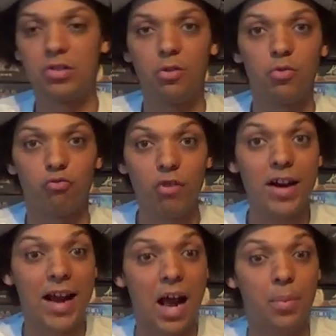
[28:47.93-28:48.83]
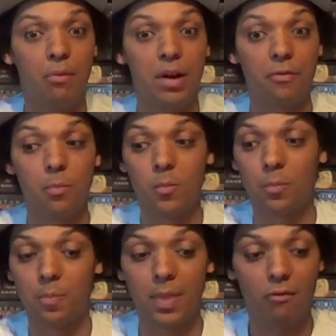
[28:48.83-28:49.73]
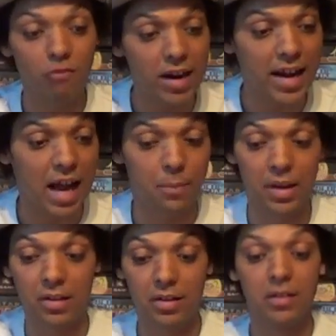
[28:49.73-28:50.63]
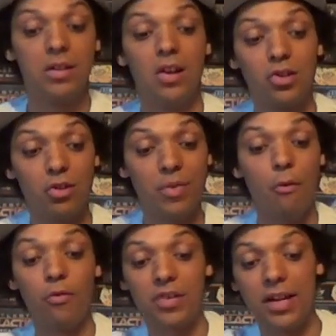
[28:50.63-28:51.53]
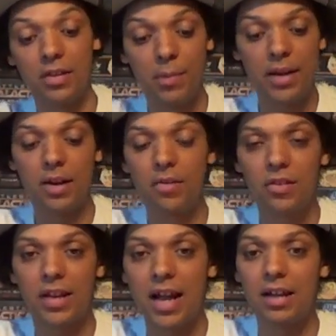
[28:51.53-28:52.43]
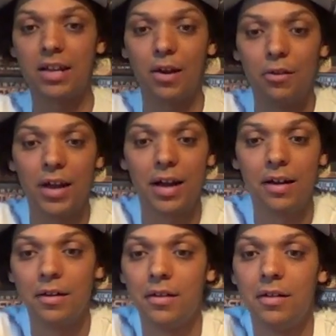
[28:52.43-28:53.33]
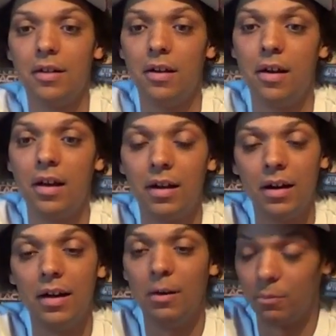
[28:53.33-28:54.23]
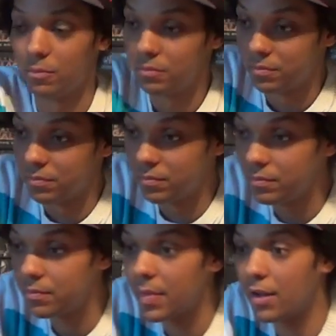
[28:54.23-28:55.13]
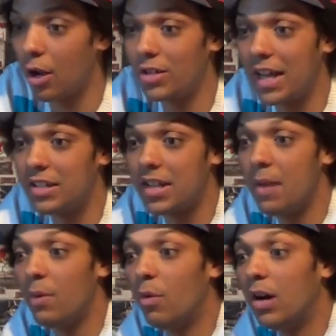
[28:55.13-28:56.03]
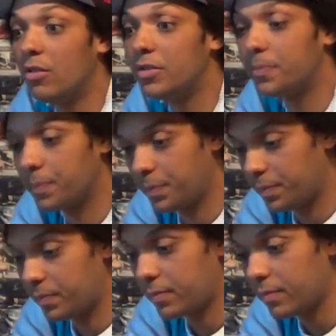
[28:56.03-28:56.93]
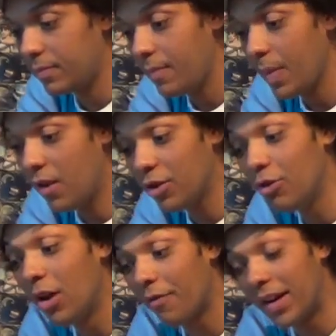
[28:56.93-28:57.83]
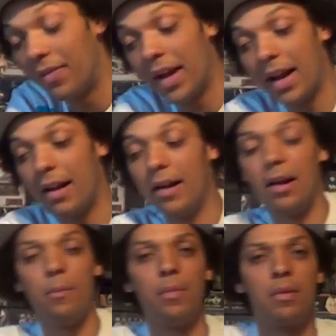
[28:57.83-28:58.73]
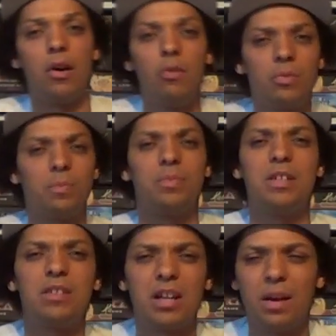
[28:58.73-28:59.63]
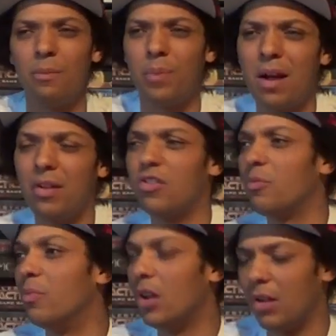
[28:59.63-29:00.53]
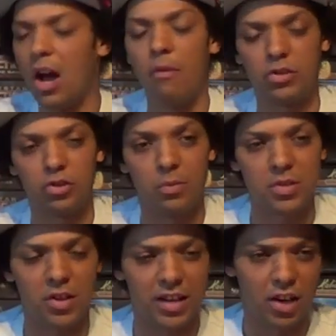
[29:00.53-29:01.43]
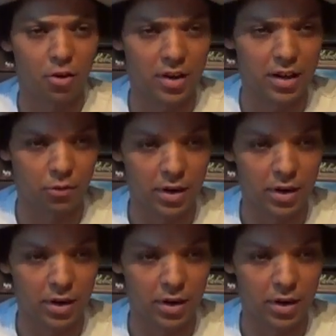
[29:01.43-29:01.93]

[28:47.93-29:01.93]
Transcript: which I was really happy with. Really happy. So if you're obviously in the Midlands and that, go yeah. Um, go to Entertainment World I do love it in there. Um, I was I can't apparently there's some like other shops like locally as